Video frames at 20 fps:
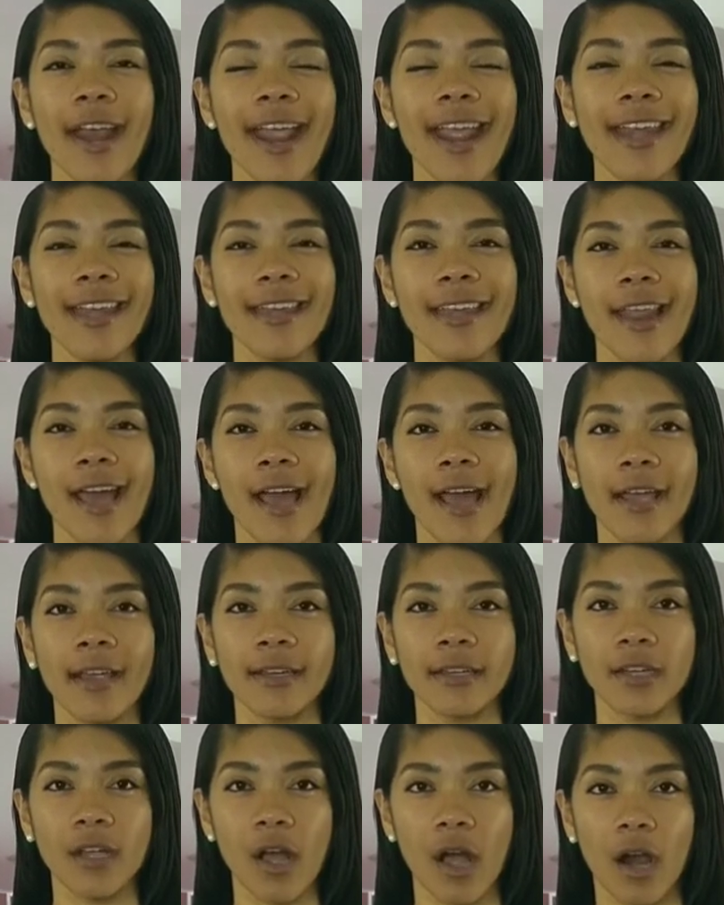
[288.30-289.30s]
a
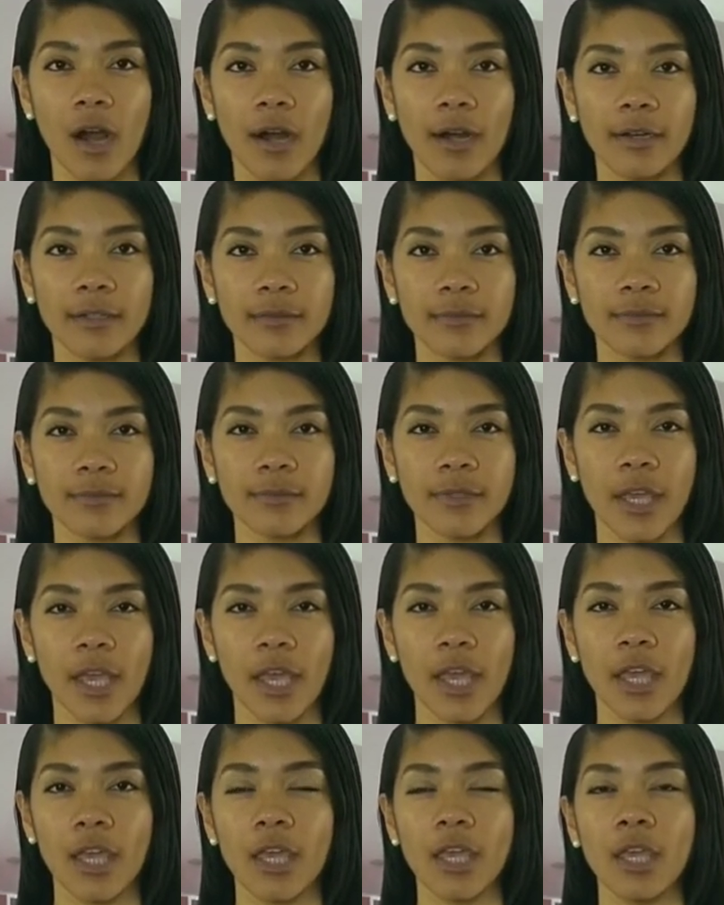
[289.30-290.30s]
night guard.
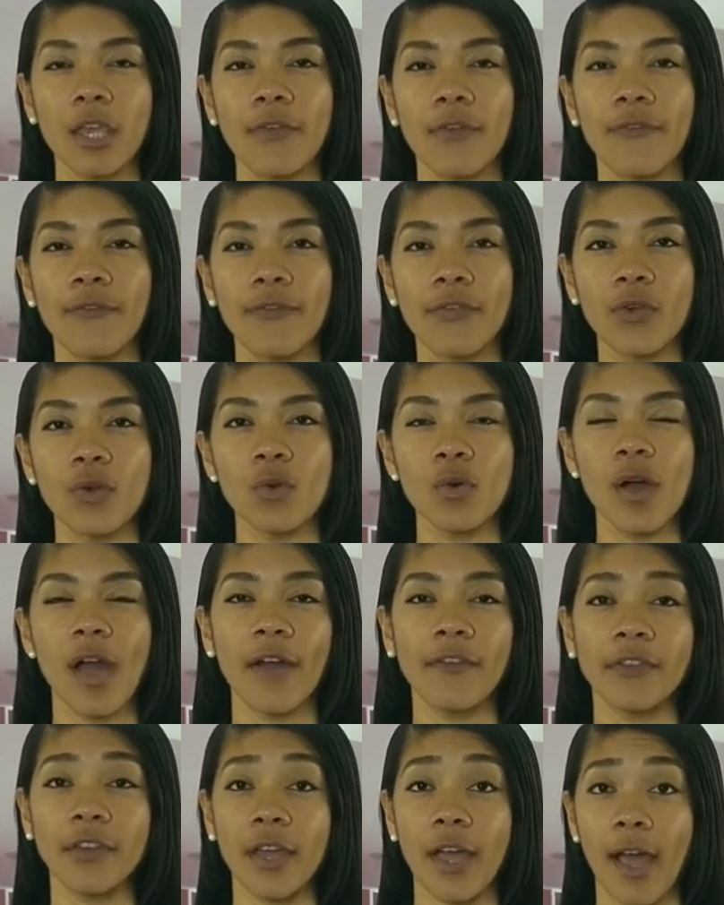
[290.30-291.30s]
If you
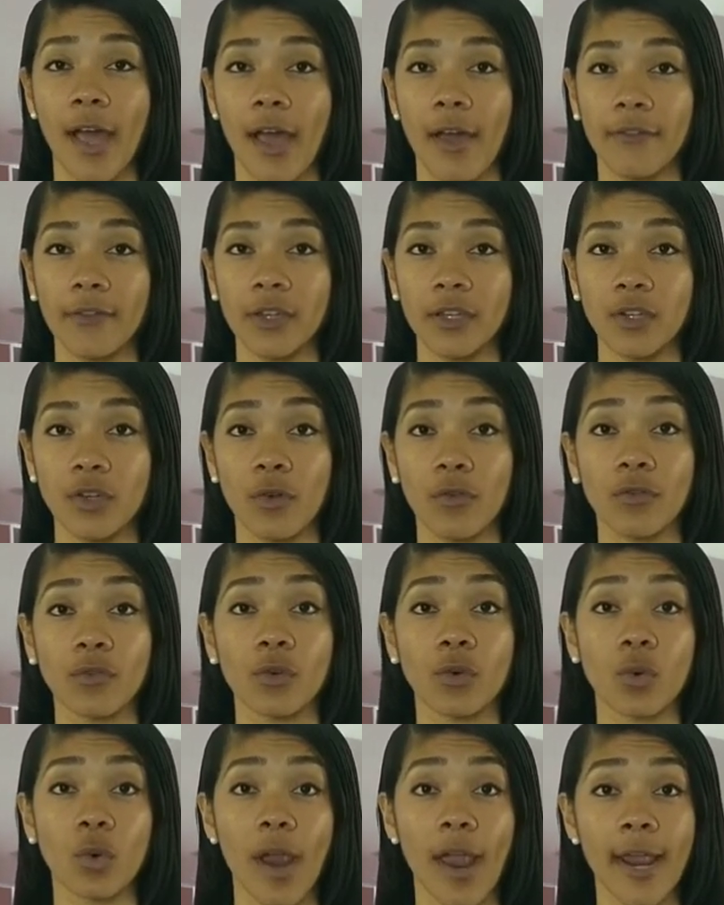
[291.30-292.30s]
have a habit of
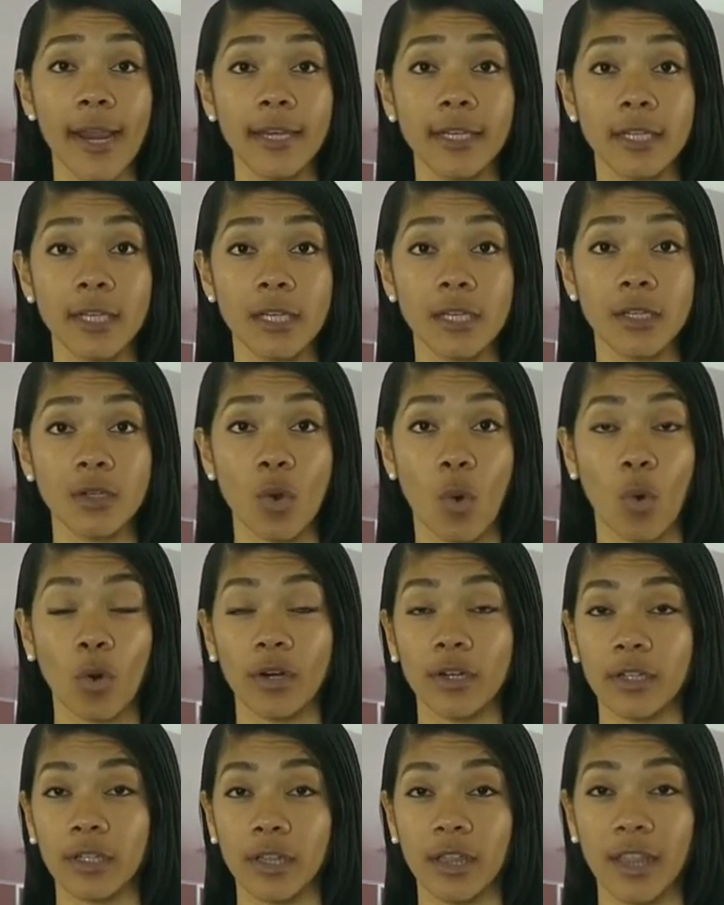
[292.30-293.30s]
grinding or
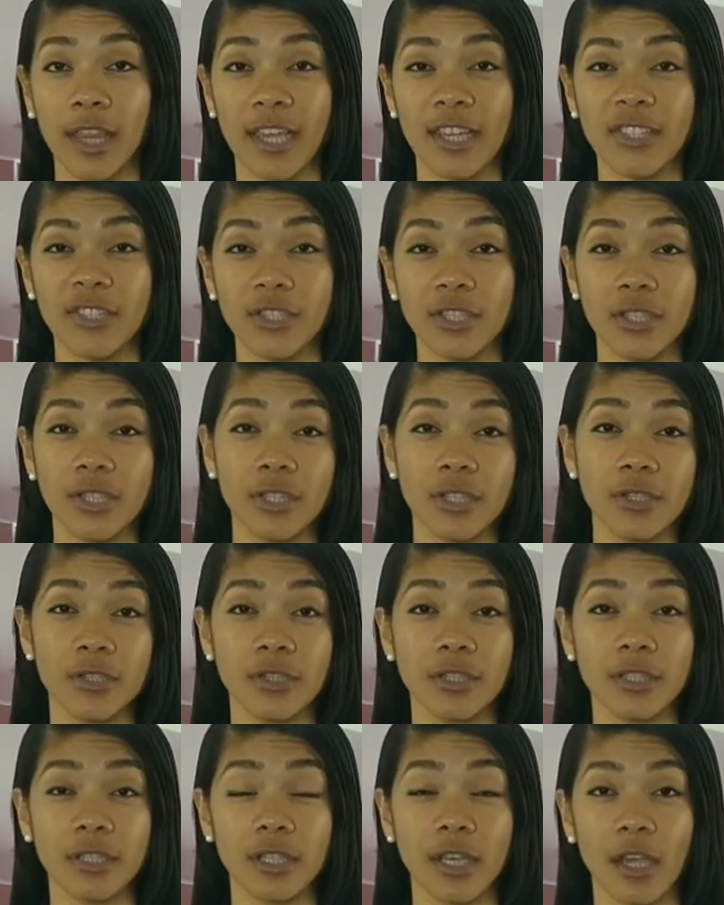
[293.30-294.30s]
clenching your
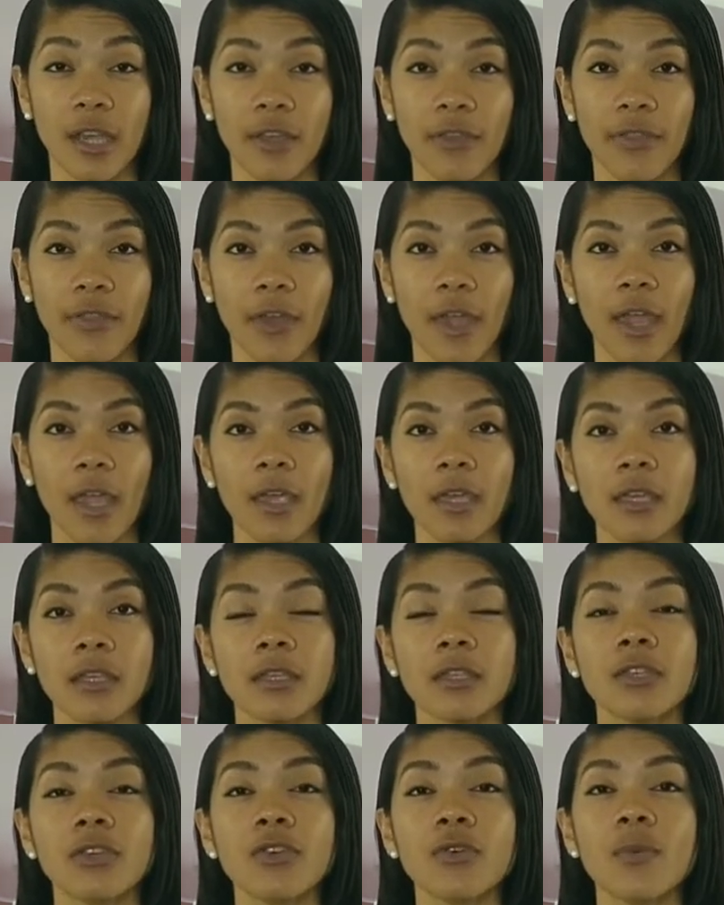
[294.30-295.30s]
teeth,
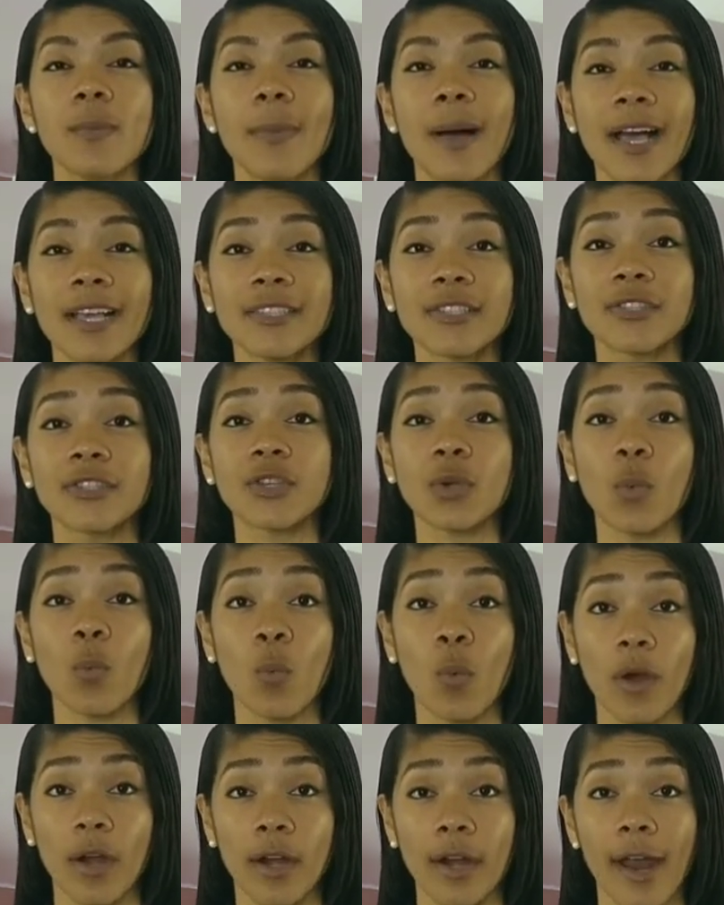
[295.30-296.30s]
you must
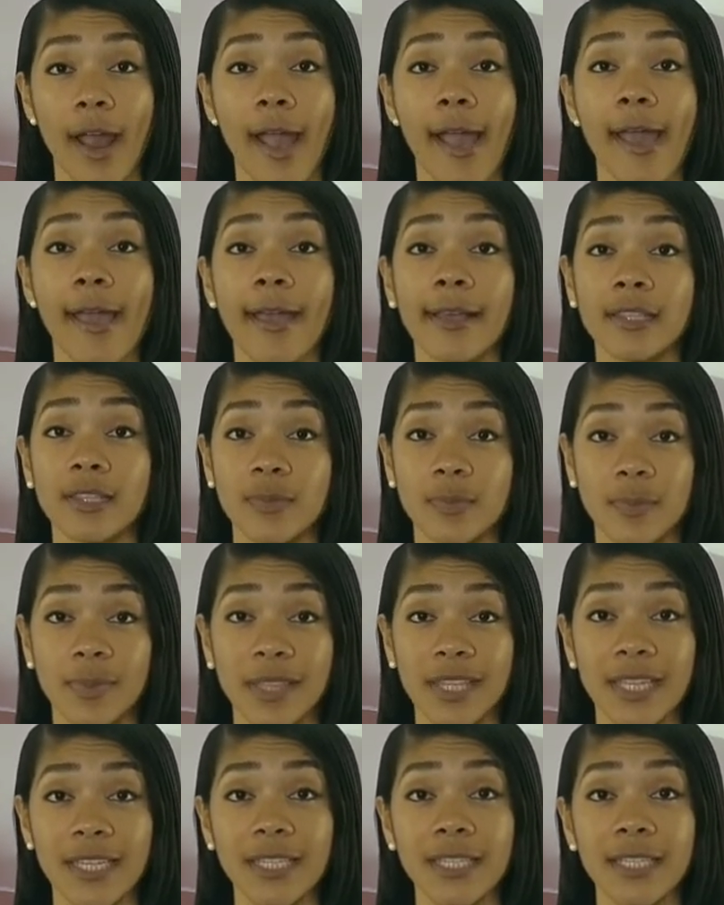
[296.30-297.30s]
wear a
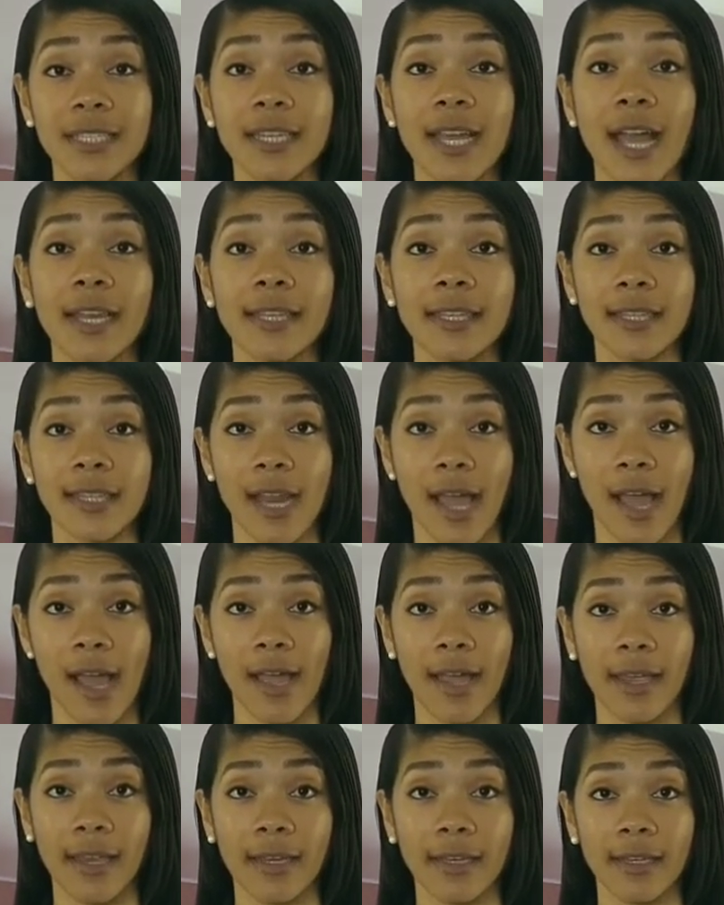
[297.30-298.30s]
splint at
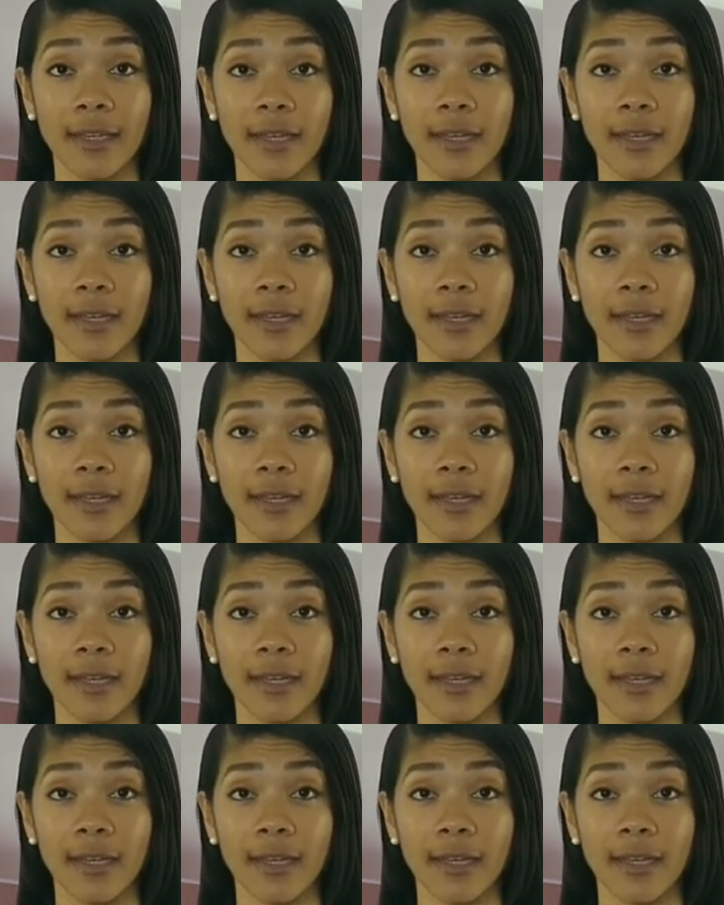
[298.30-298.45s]
night.